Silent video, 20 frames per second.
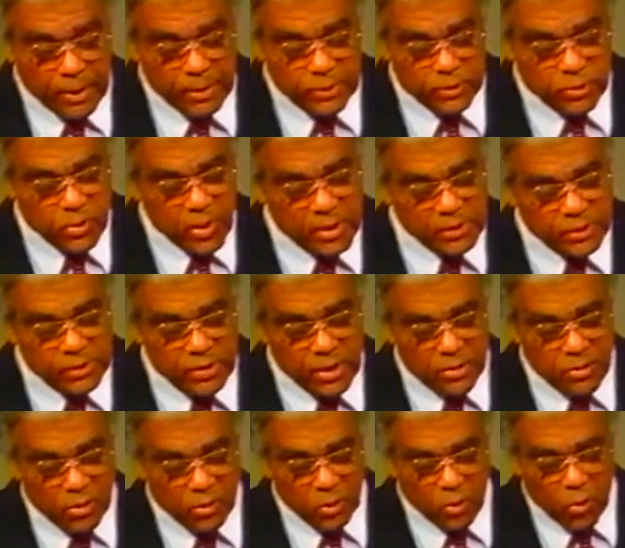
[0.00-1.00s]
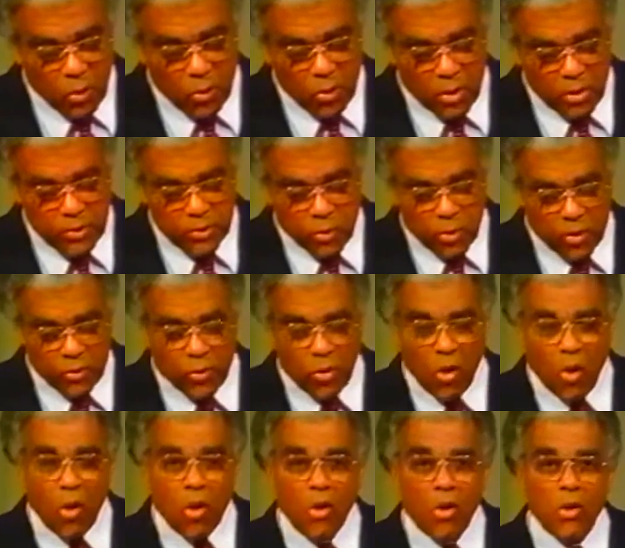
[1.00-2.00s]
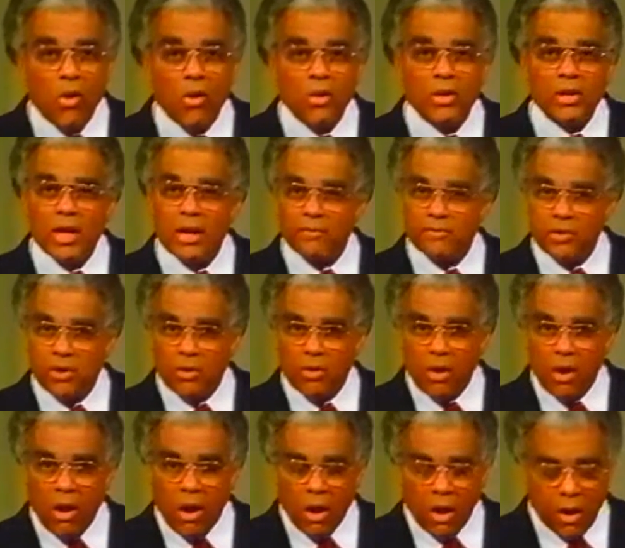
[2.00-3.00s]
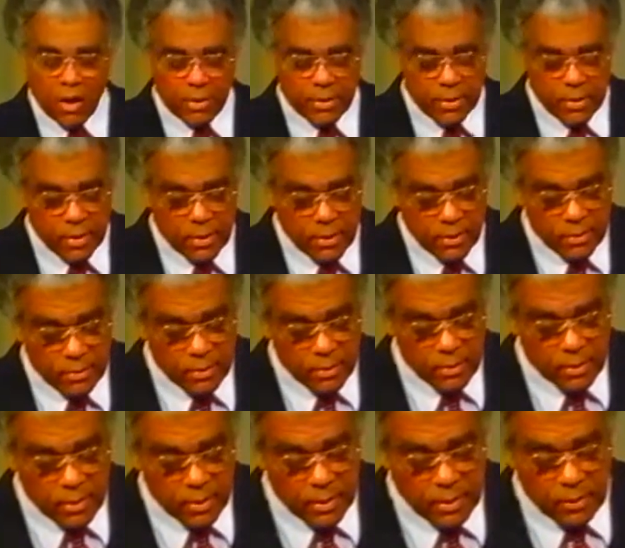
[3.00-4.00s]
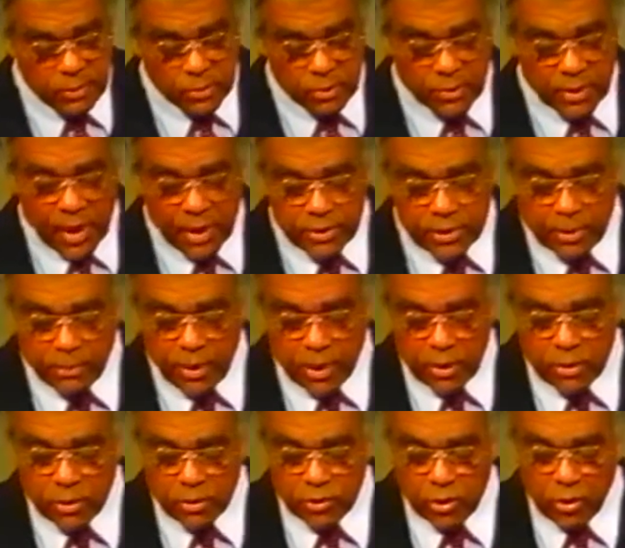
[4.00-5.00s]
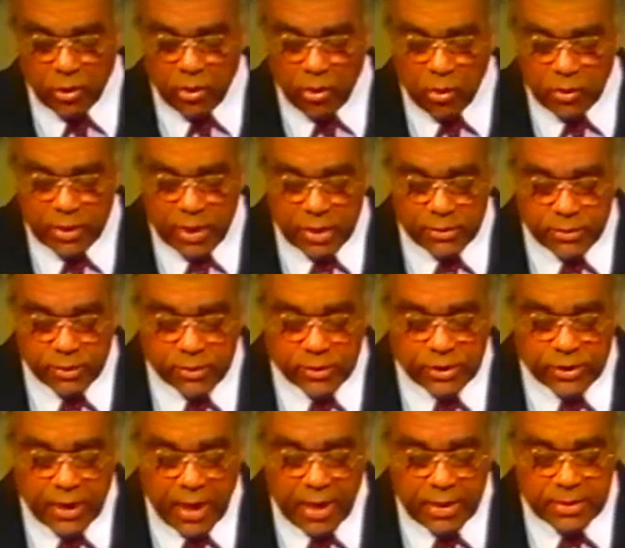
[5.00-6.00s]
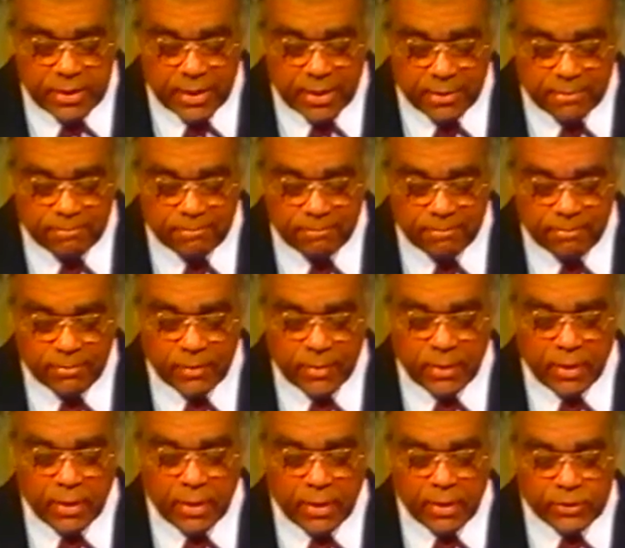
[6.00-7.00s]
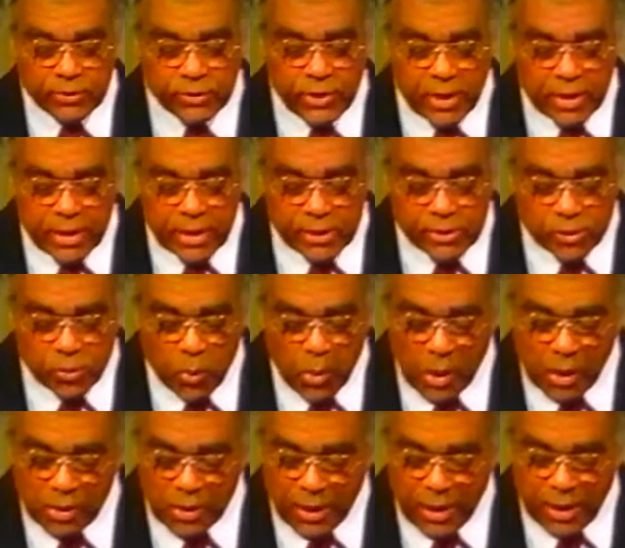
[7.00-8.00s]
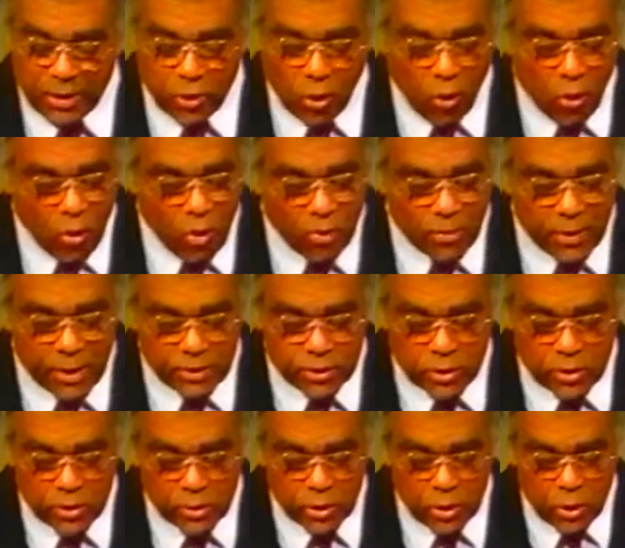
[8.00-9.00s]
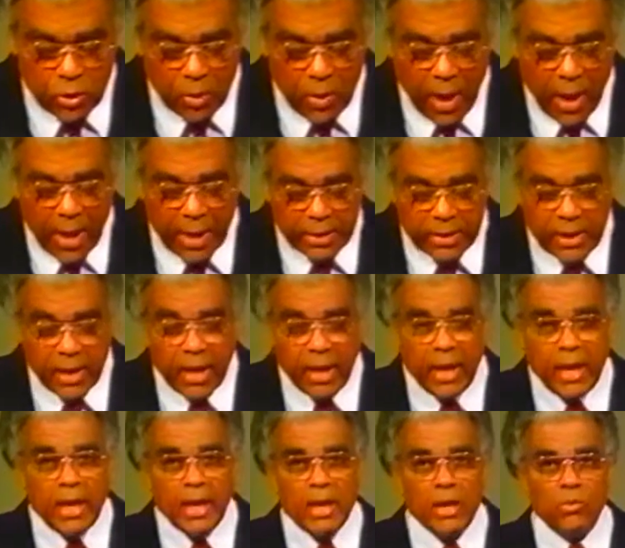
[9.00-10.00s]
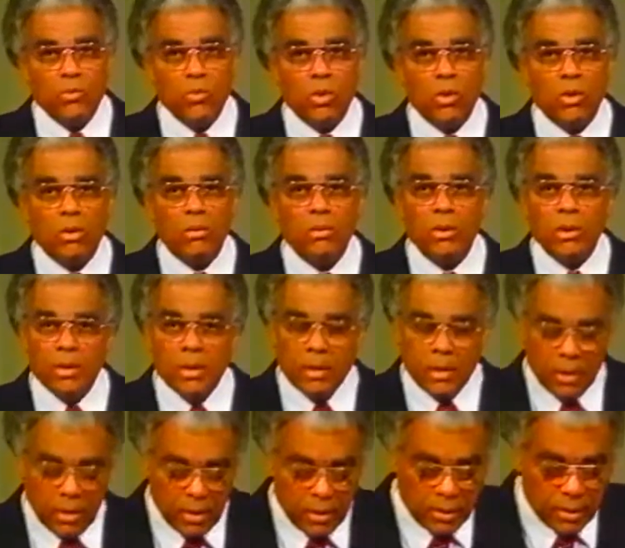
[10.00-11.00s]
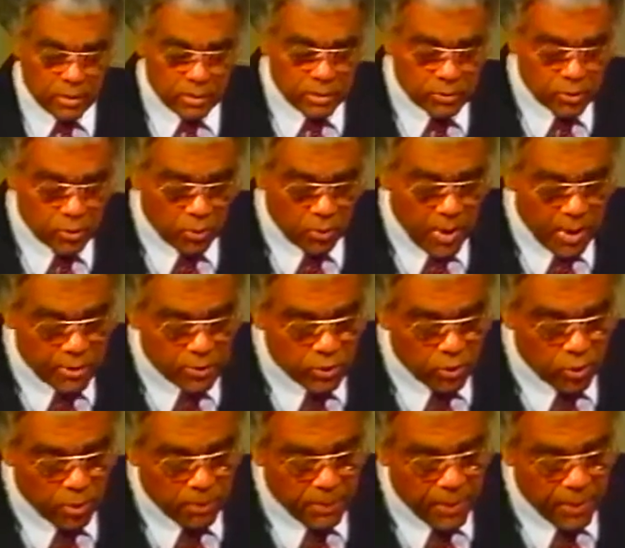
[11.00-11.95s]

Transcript: Trust in the Lord with all of your heart. Do not depend on your own understanding. Seek His will in all that you do, and He will direct your